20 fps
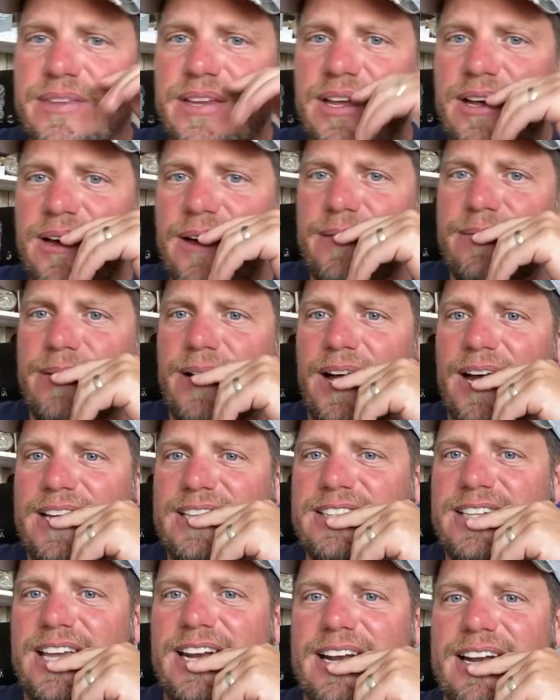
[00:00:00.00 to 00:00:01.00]
Um, I
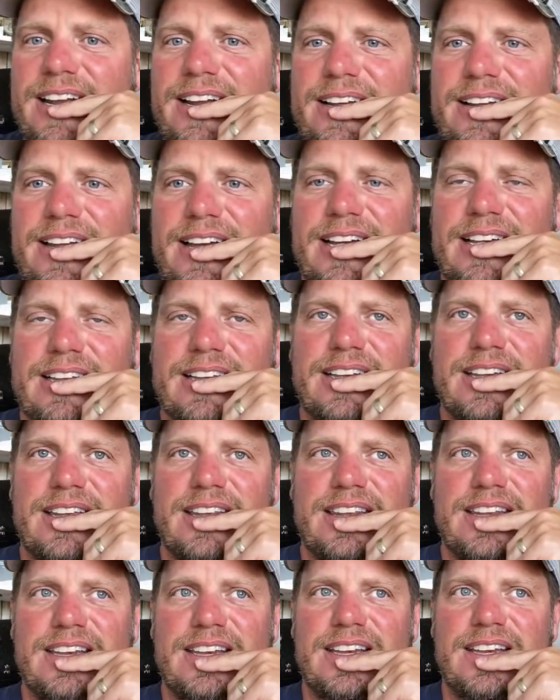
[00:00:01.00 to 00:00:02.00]
said I didn't like
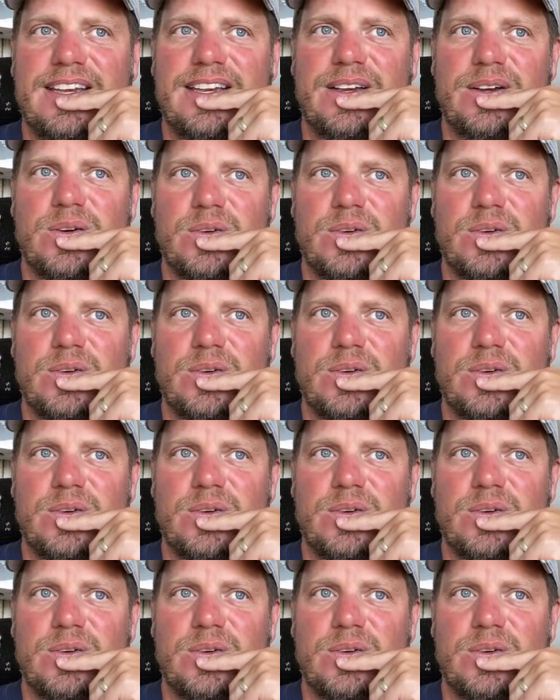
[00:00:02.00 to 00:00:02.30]
the